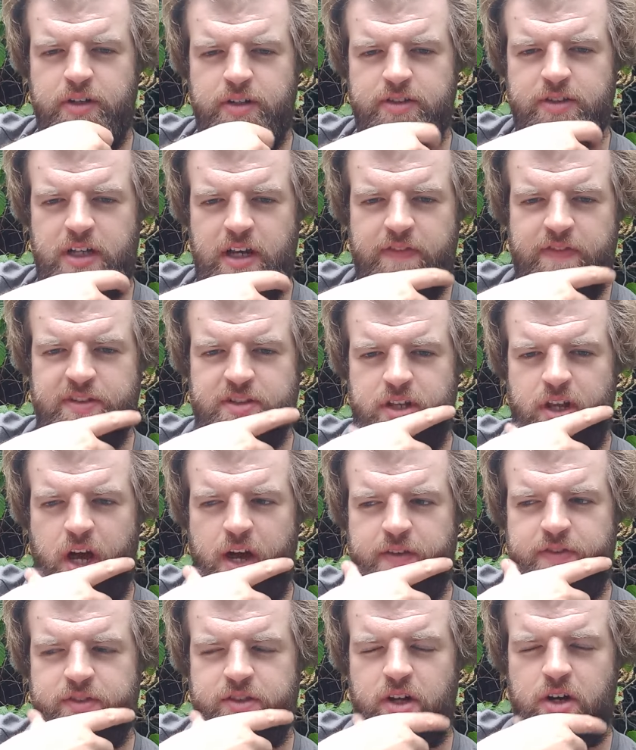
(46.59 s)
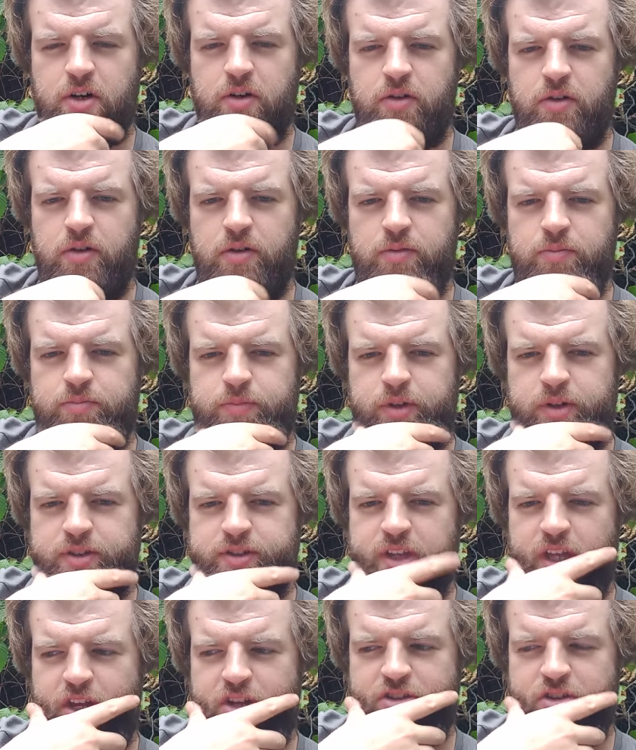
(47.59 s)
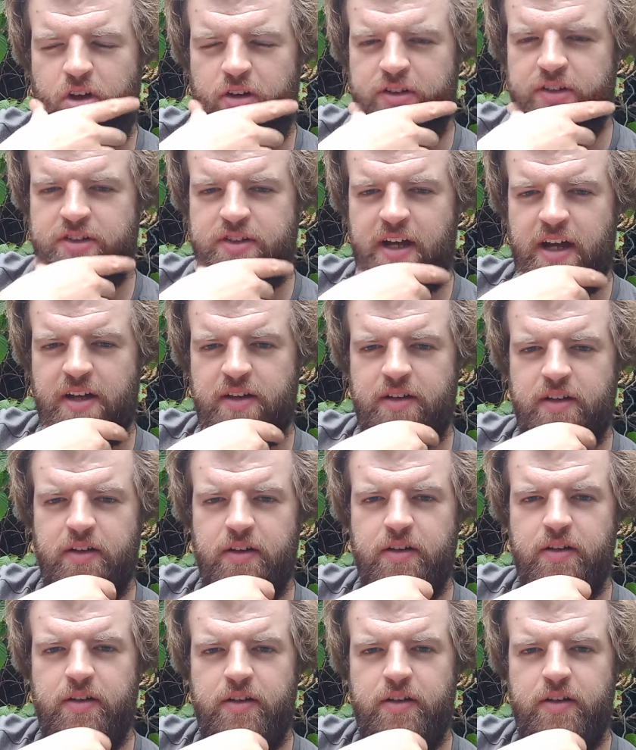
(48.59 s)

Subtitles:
to live this lifestyle because they just don't understand it.